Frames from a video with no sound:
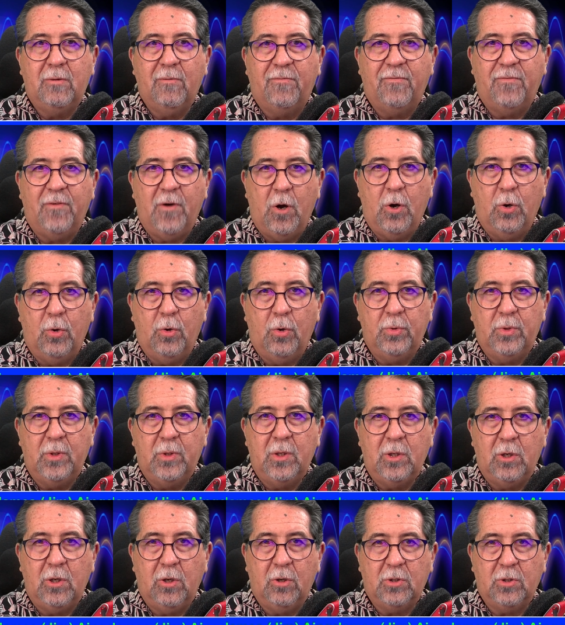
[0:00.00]
the
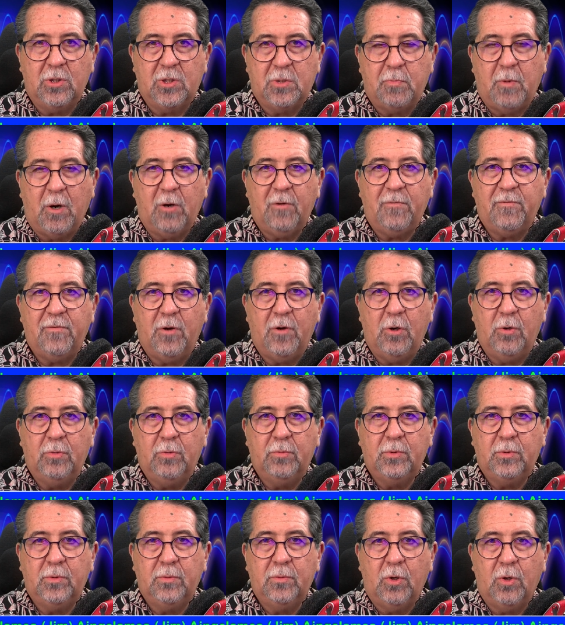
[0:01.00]
phone, your
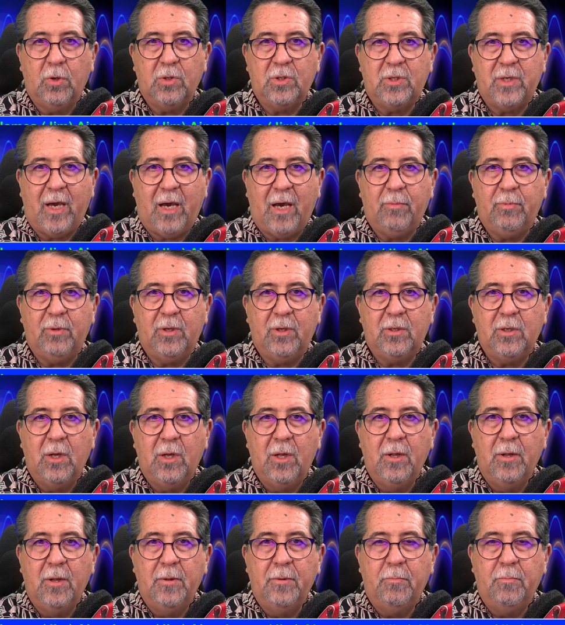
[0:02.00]
smartphone or tablet,
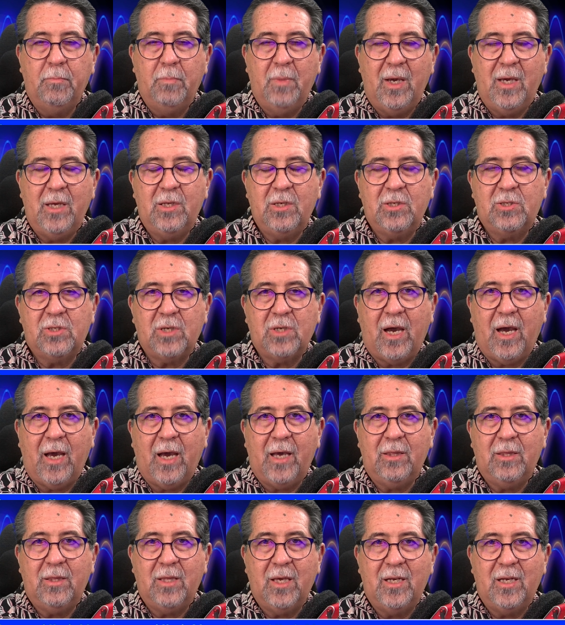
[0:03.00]
may
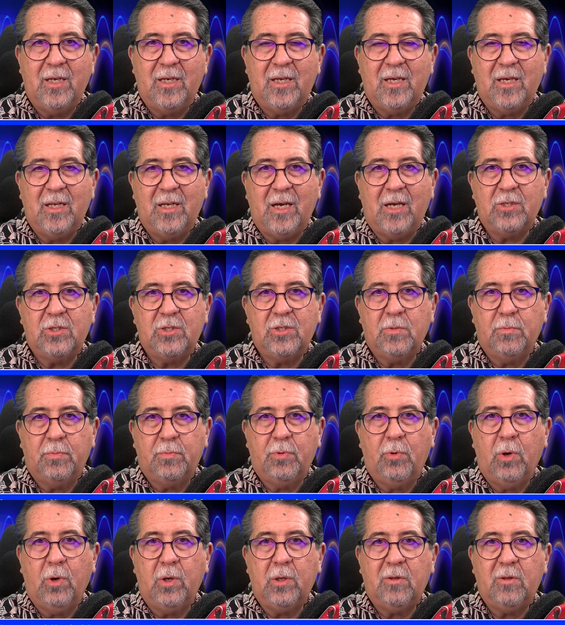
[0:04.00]
decide that it cannot
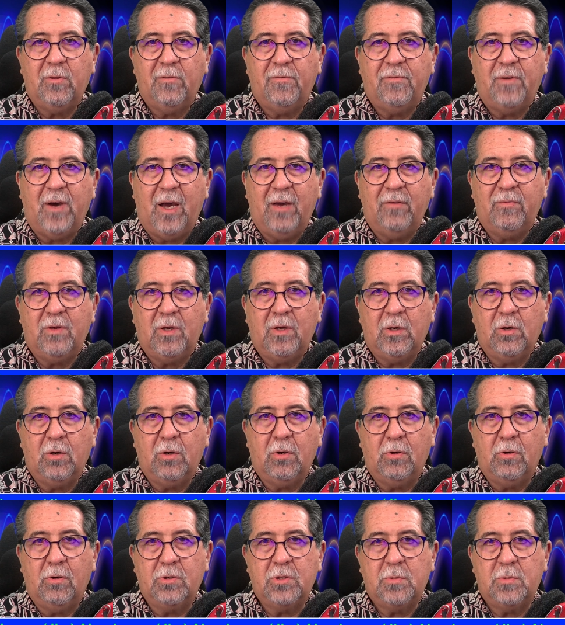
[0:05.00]
support the 5
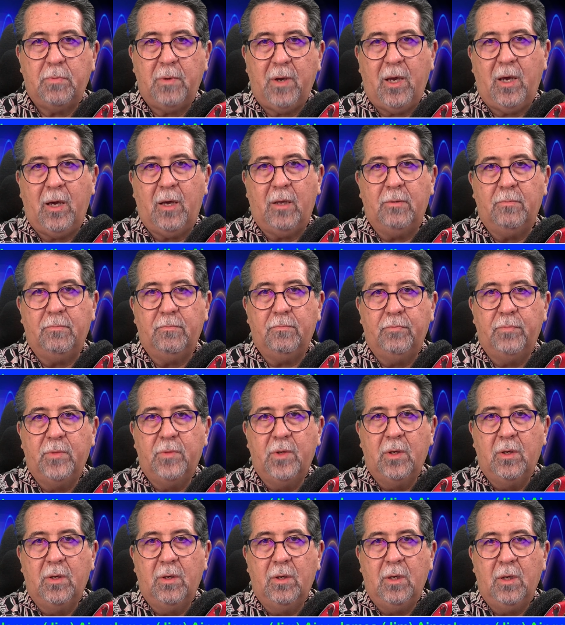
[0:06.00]
gigahertz band.
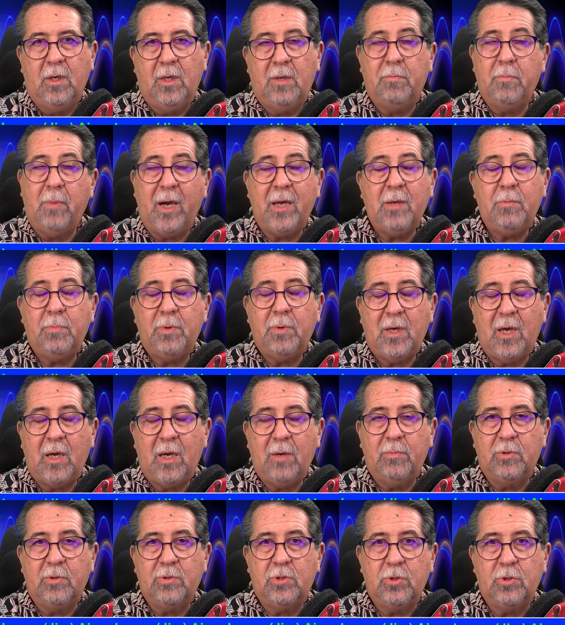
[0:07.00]
It might be
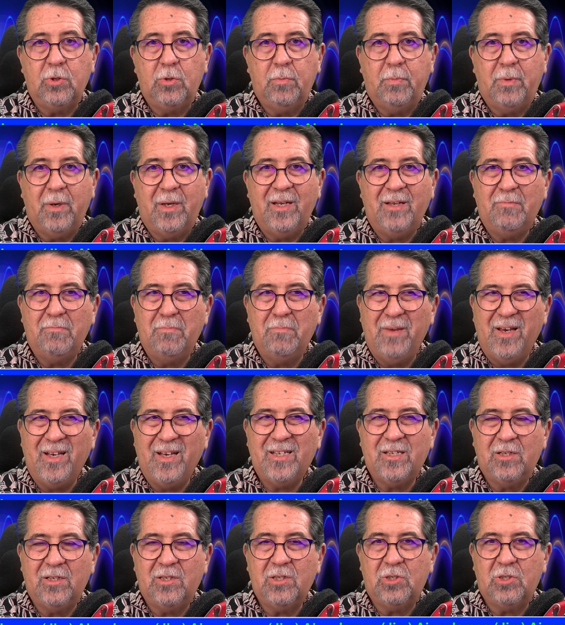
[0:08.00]
able to, but it
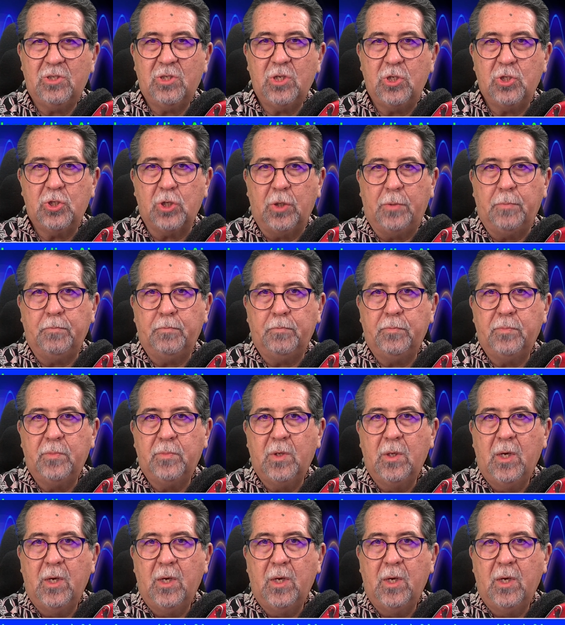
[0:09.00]
makes a decision.